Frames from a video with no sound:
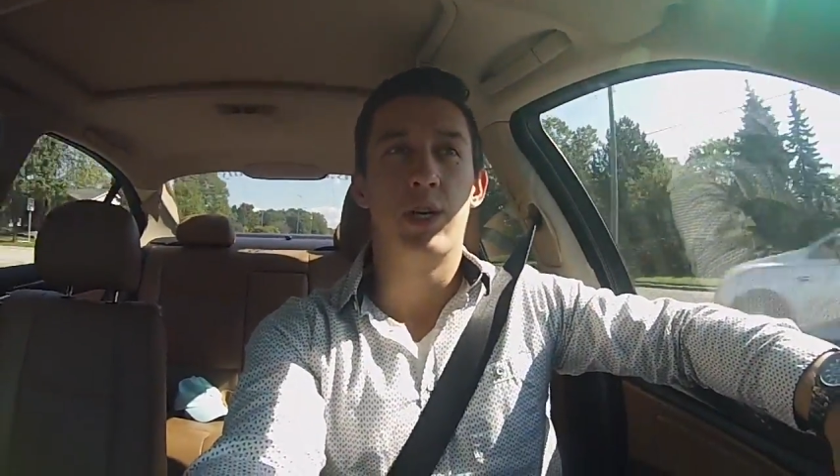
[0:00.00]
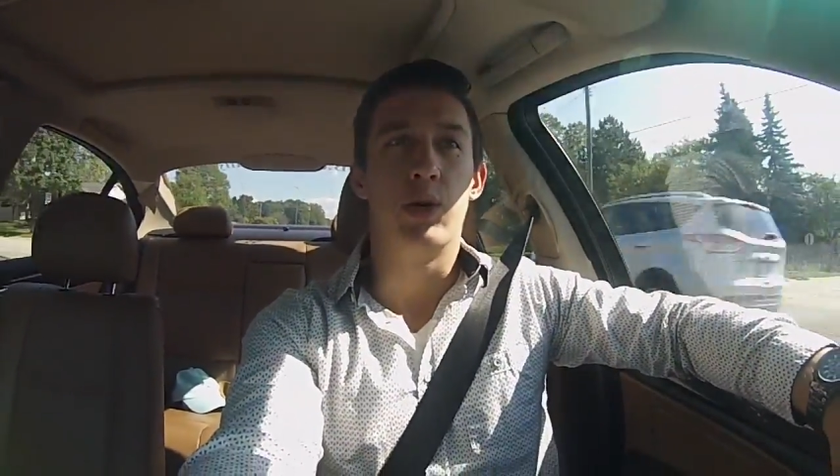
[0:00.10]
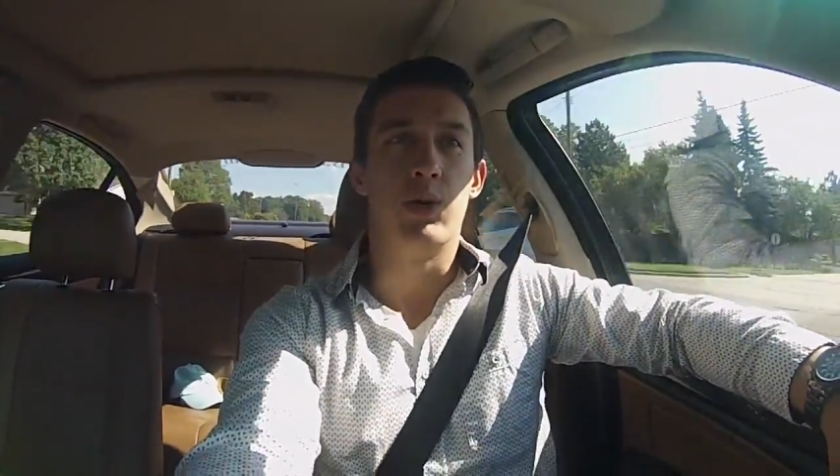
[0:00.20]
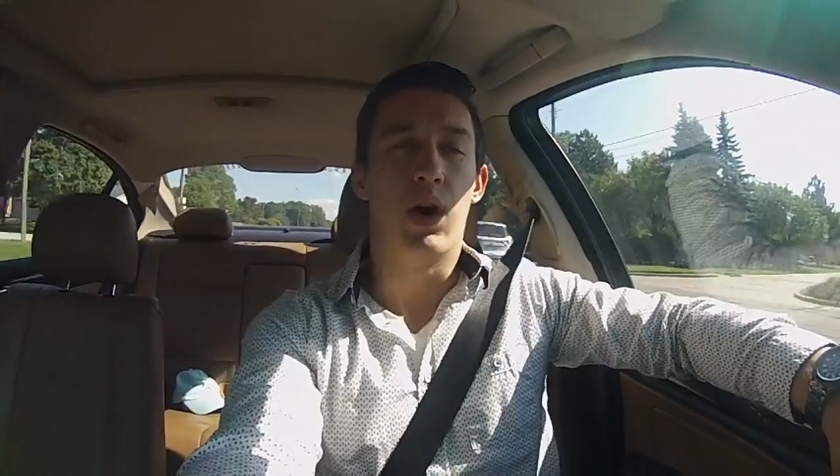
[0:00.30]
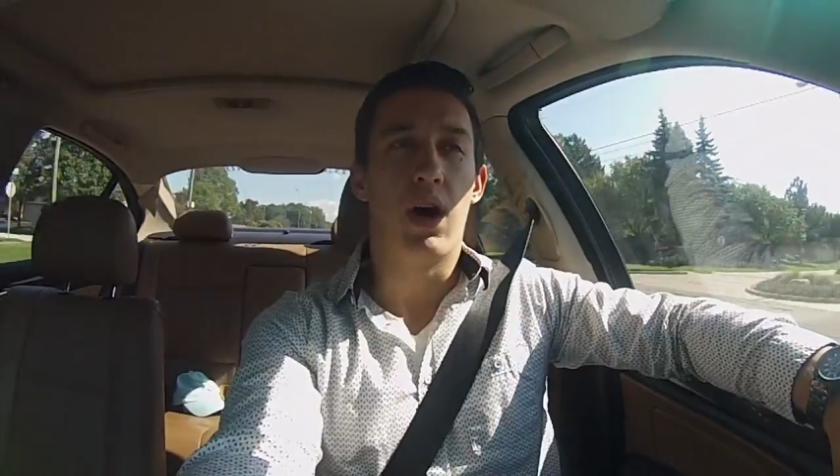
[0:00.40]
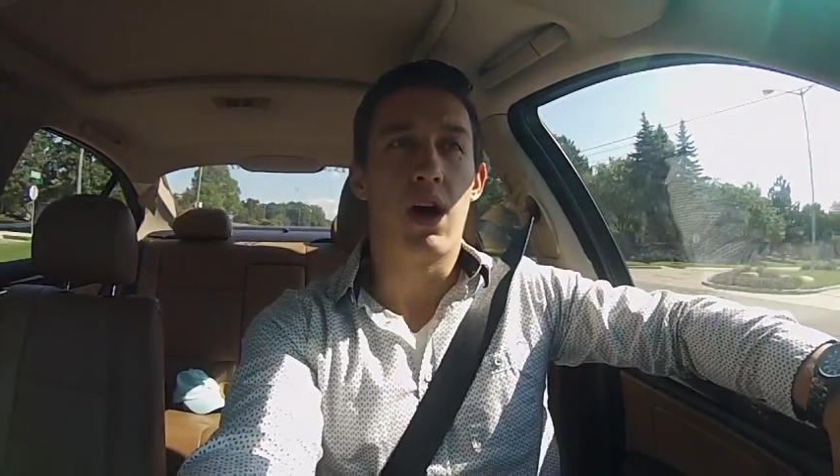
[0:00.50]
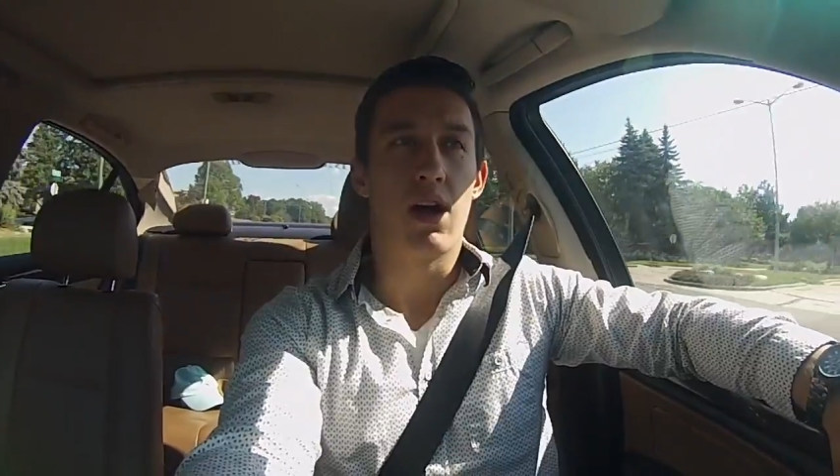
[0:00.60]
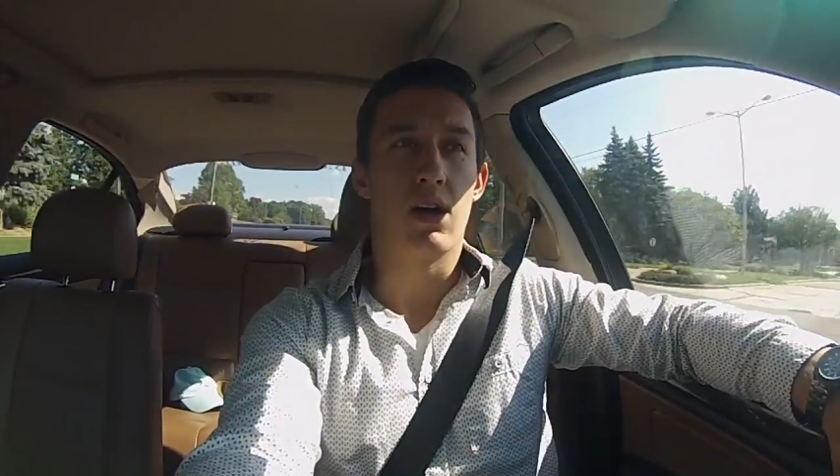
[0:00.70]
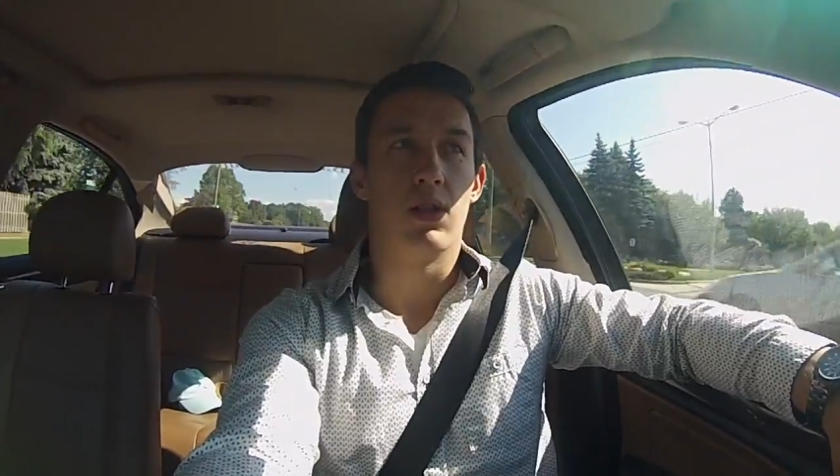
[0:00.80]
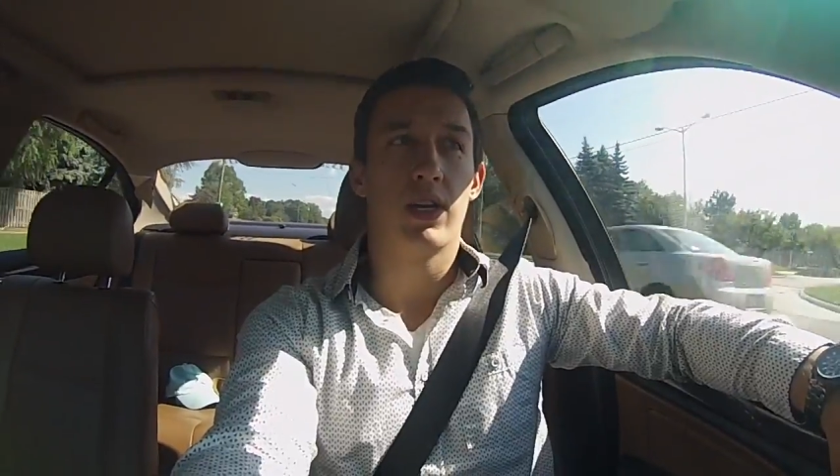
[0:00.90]
who
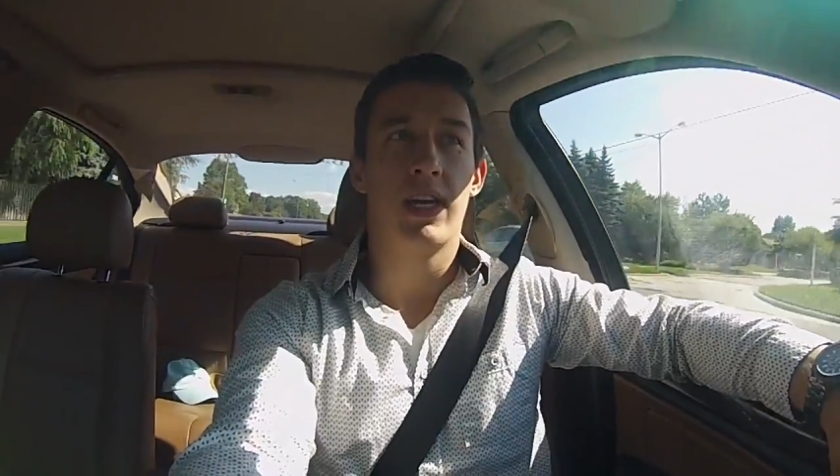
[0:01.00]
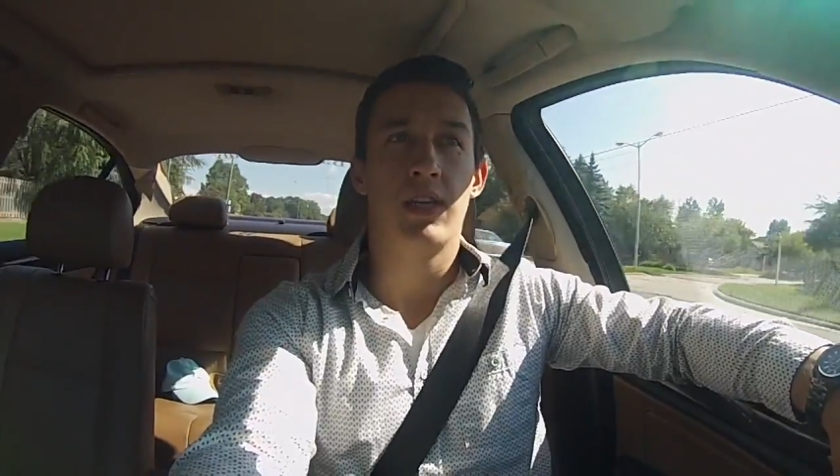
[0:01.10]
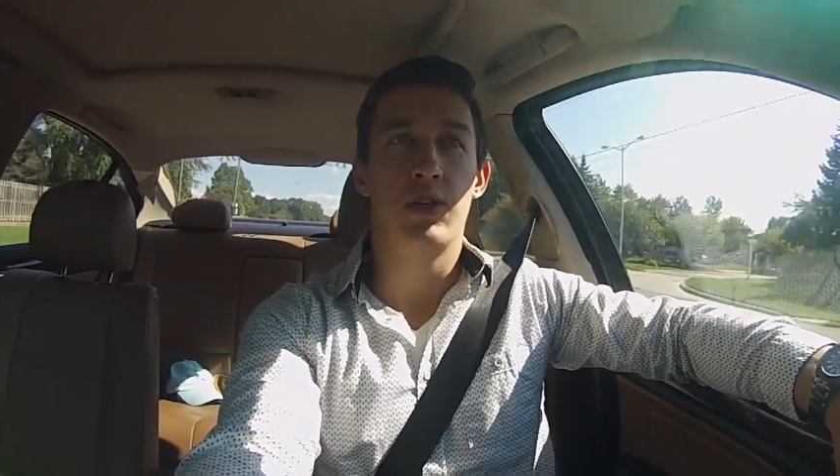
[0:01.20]
are looking